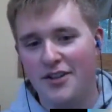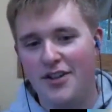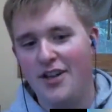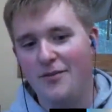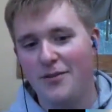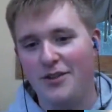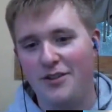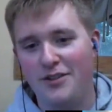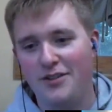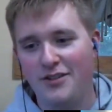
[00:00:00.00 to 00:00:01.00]

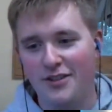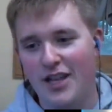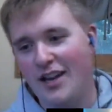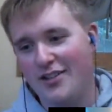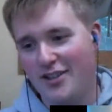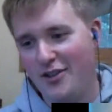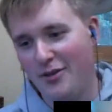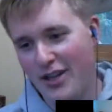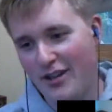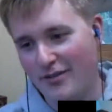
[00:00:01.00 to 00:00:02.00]
every last
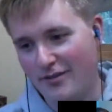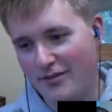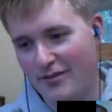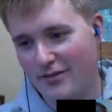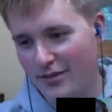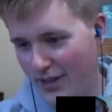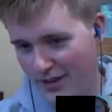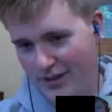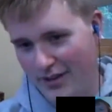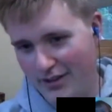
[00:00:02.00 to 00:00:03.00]
Q&A.
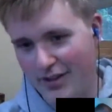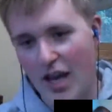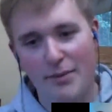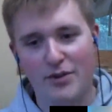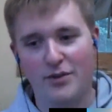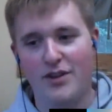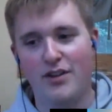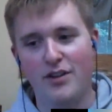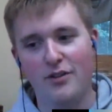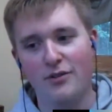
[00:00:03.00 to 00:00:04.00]
Nothing has happened with it
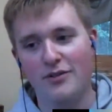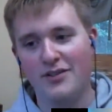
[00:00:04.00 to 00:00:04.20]
new.